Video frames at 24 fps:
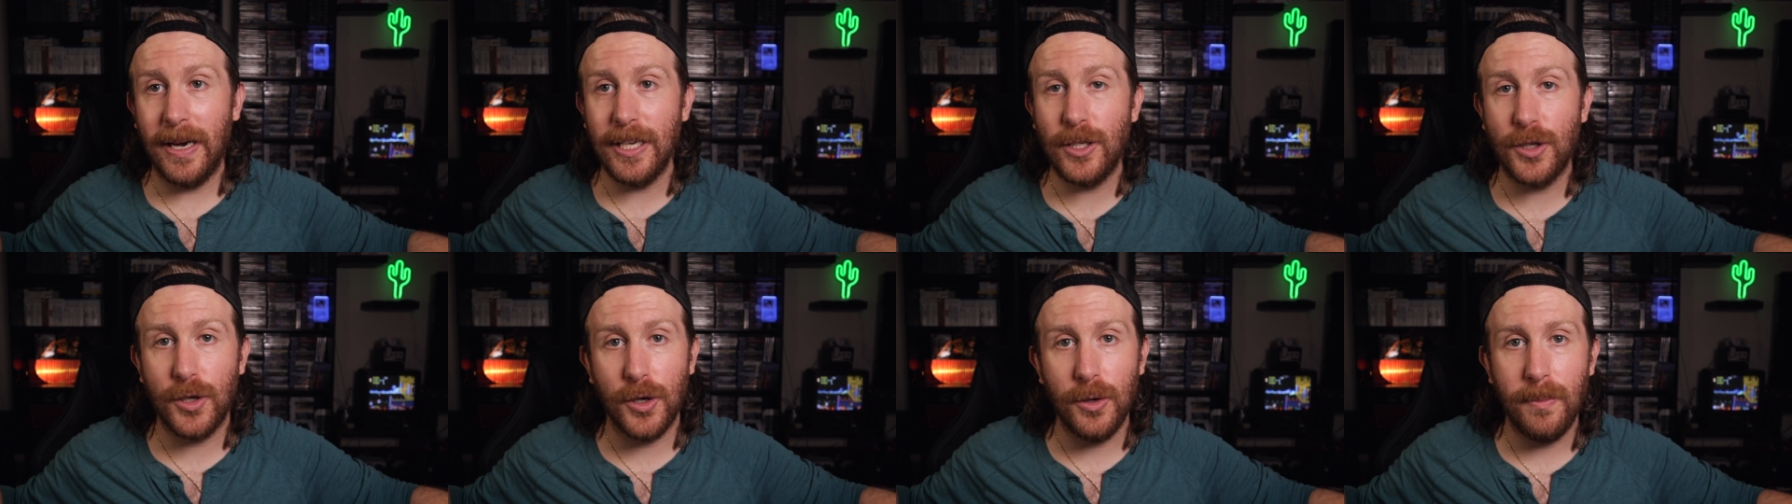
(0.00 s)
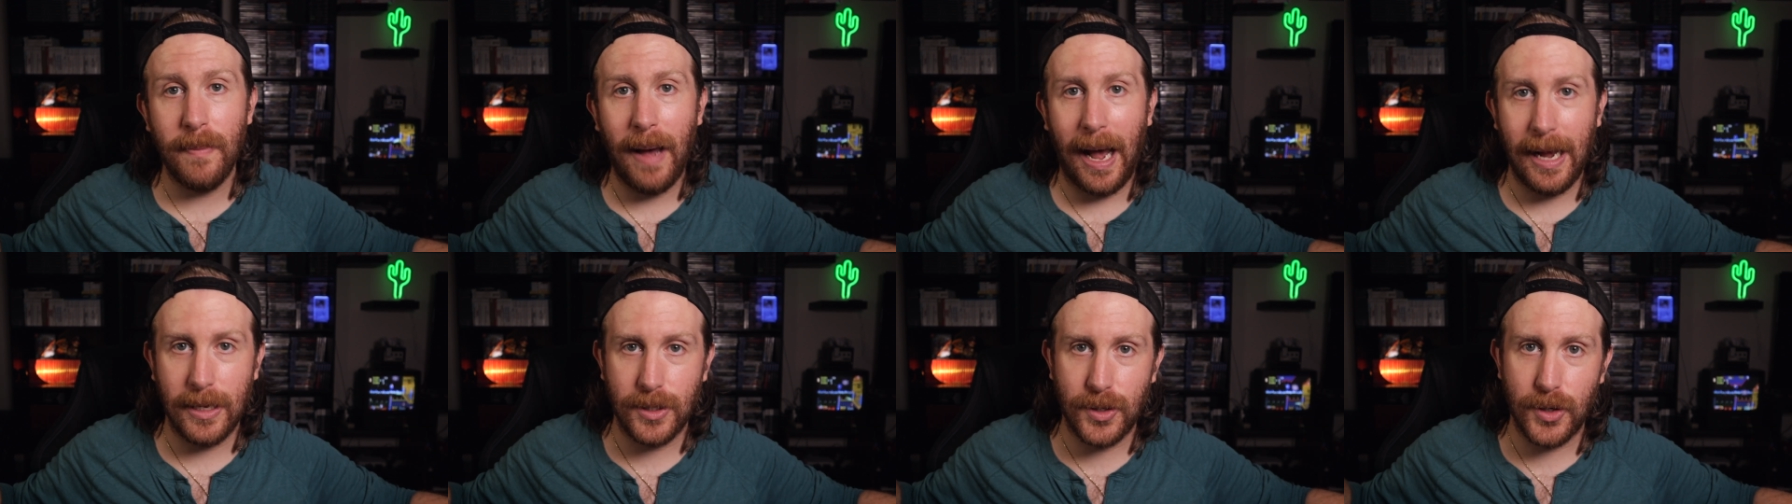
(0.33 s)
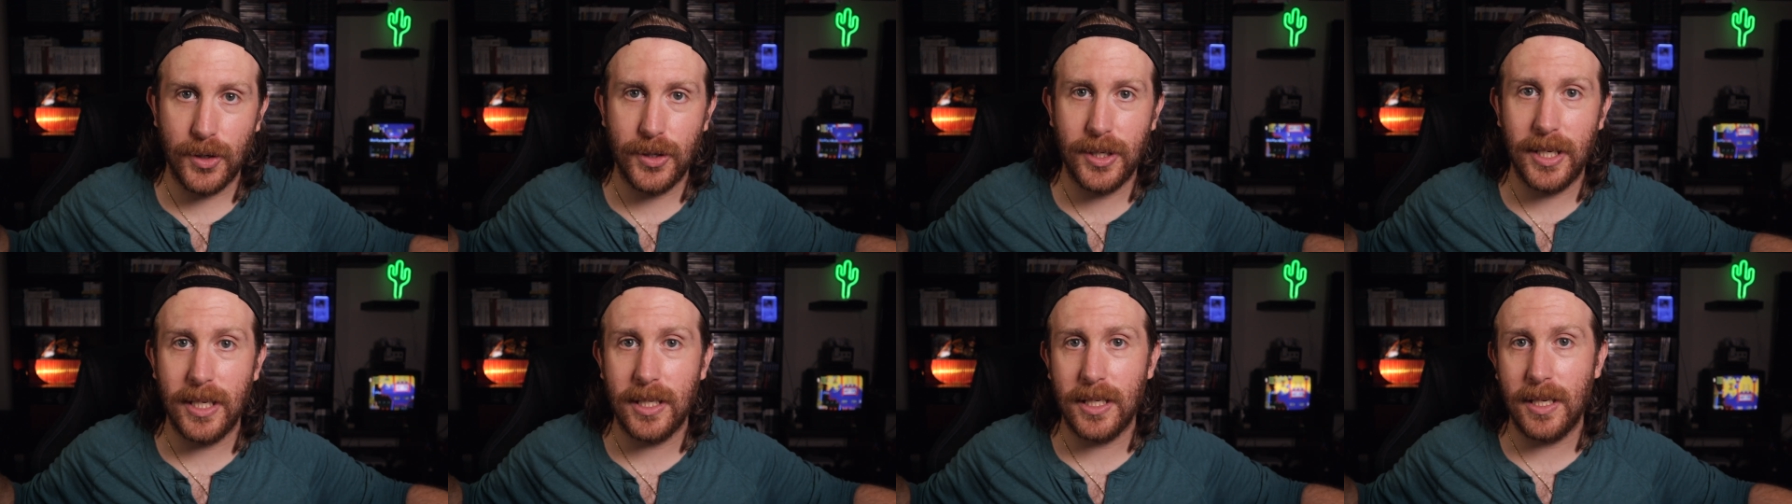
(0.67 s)
2 Master
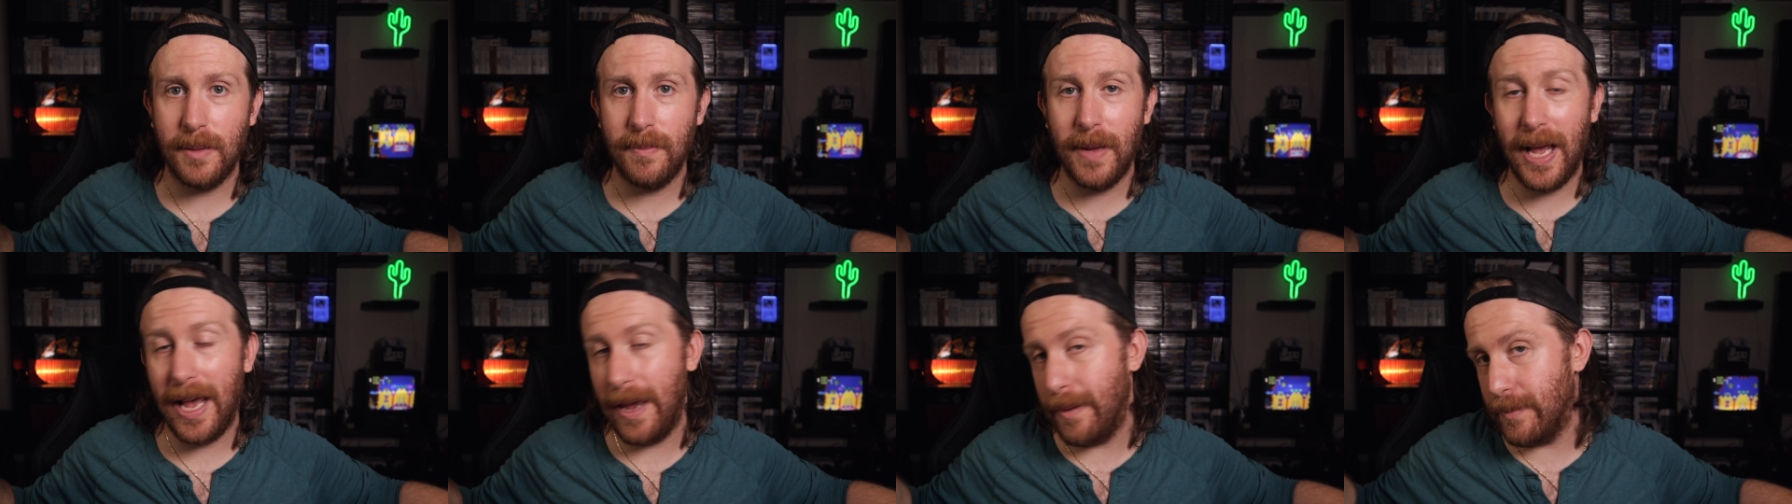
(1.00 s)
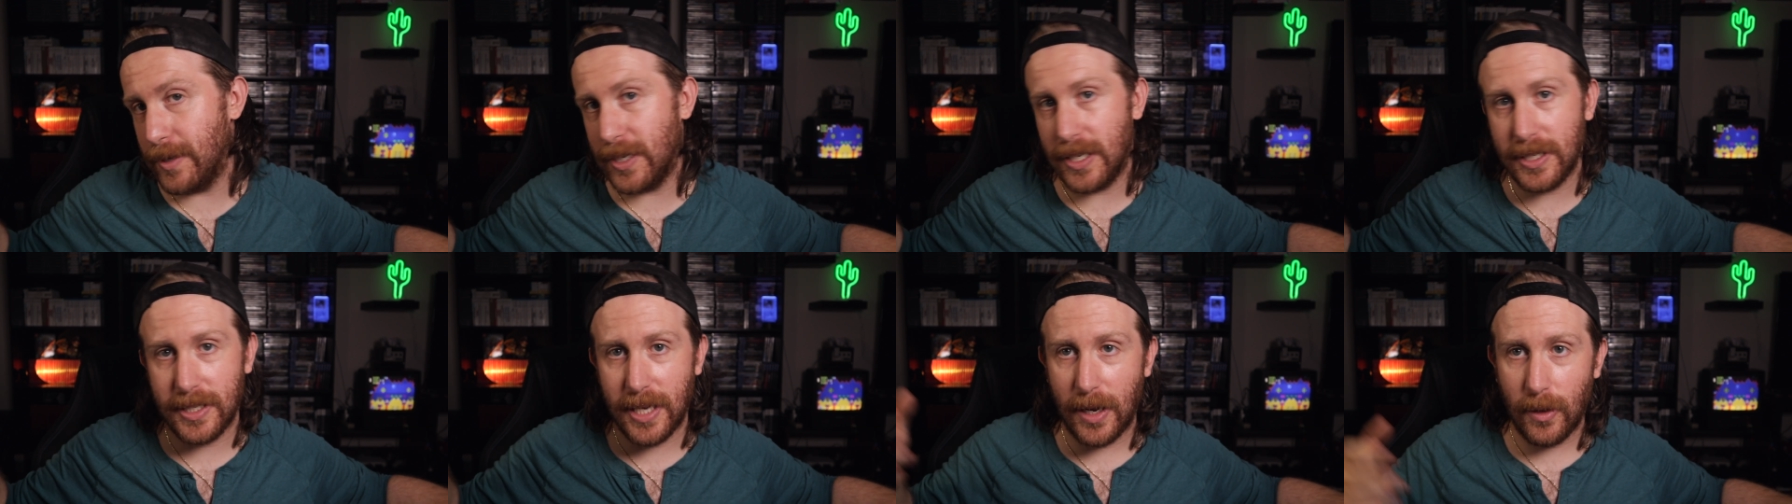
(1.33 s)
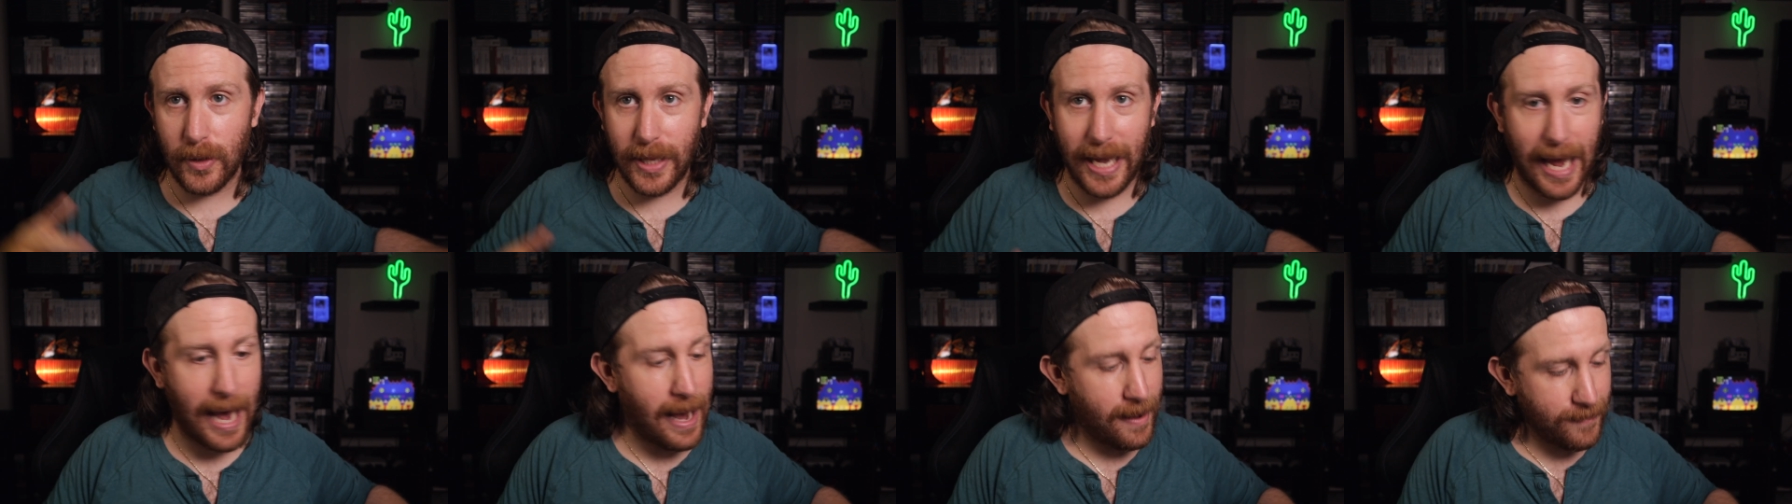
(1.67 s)
System games because I
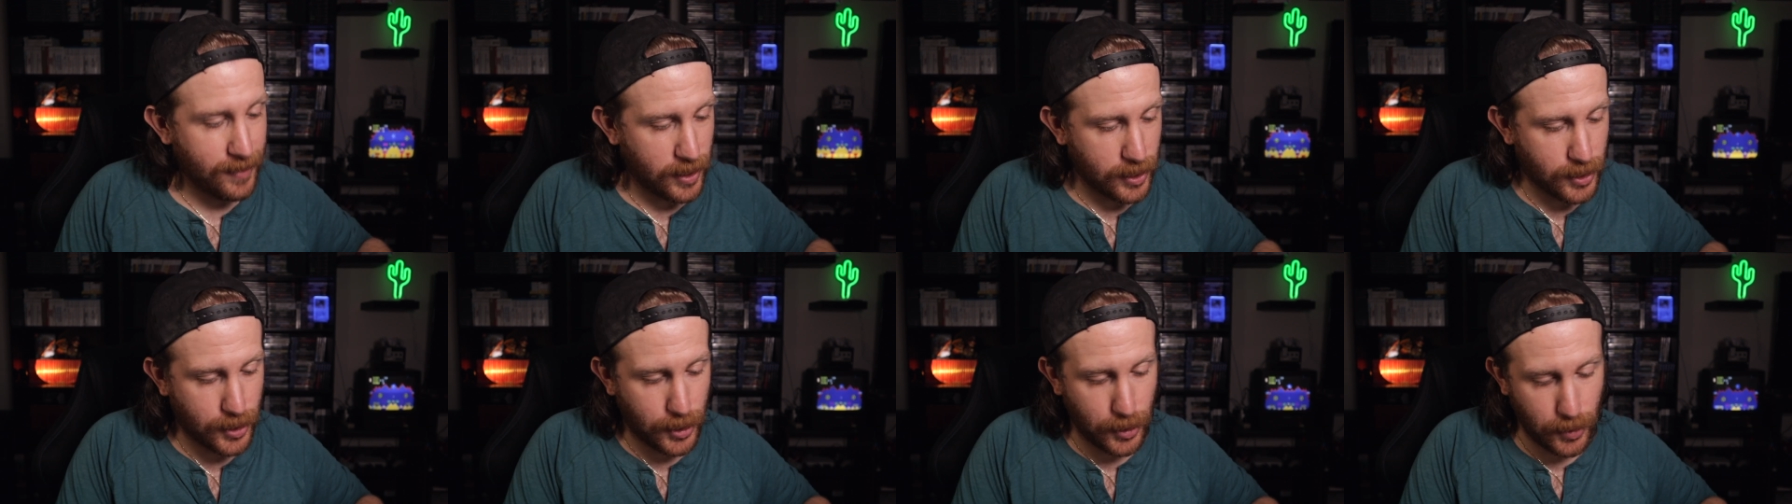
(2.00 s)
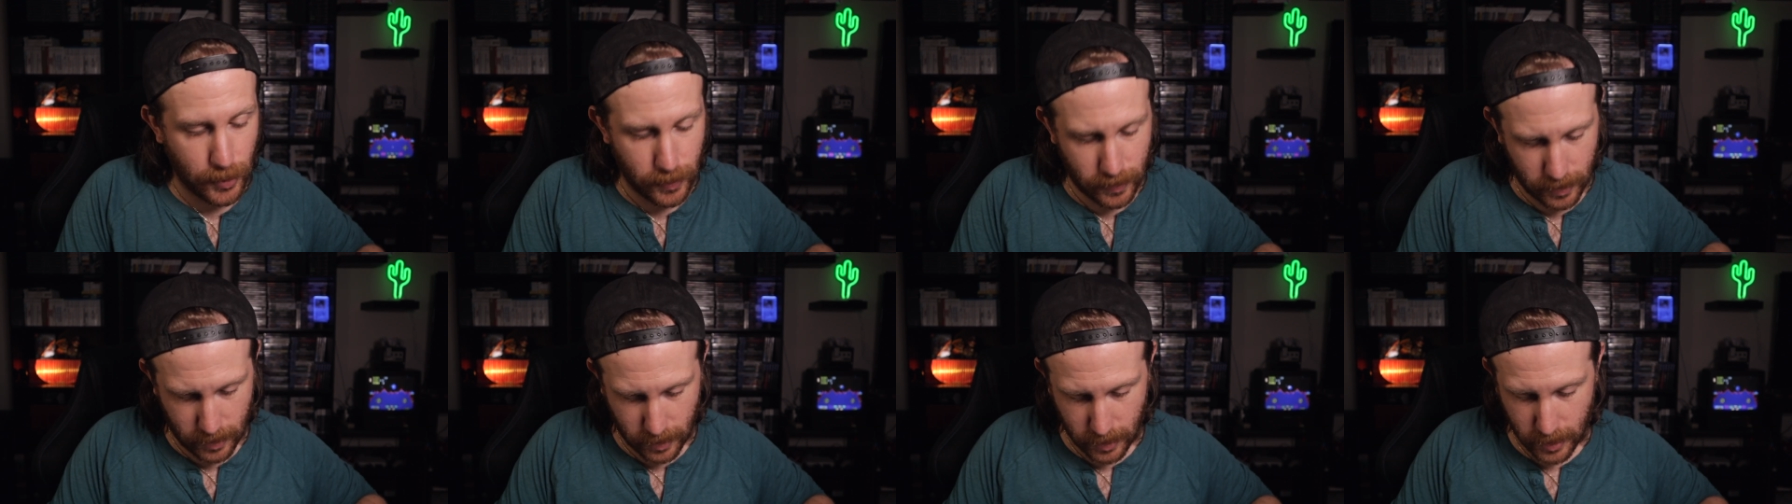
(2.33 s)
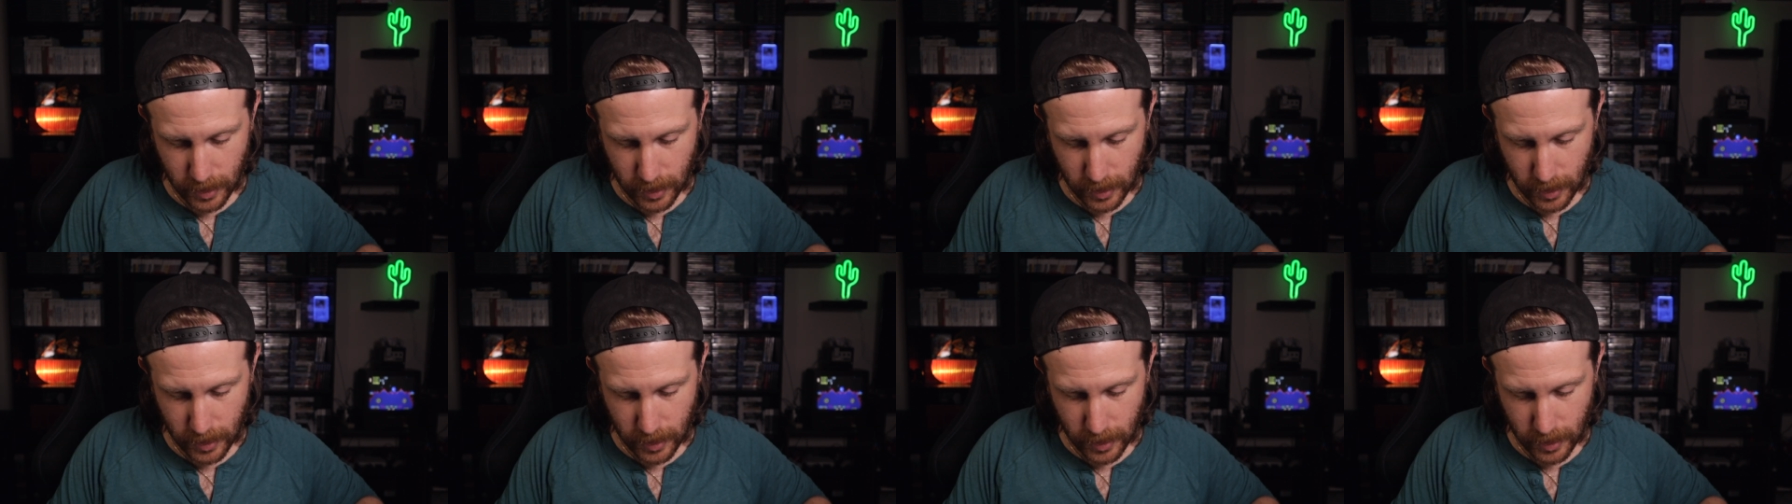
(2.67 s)
only have the 2.